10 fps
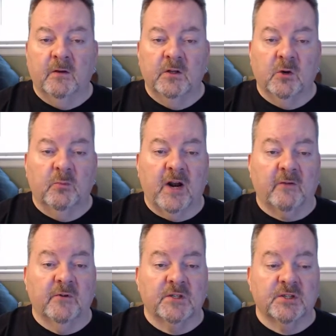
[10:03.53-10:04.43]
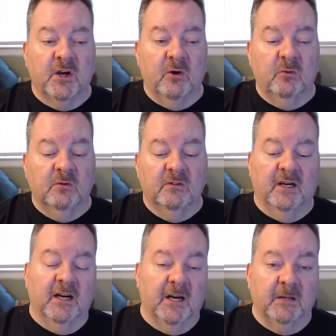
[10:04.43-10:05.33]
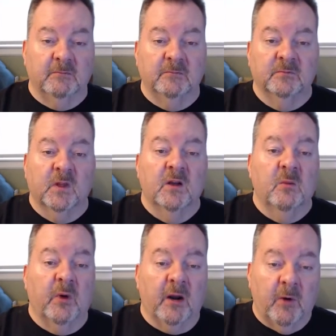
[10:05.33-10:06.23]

know, breakfast show. But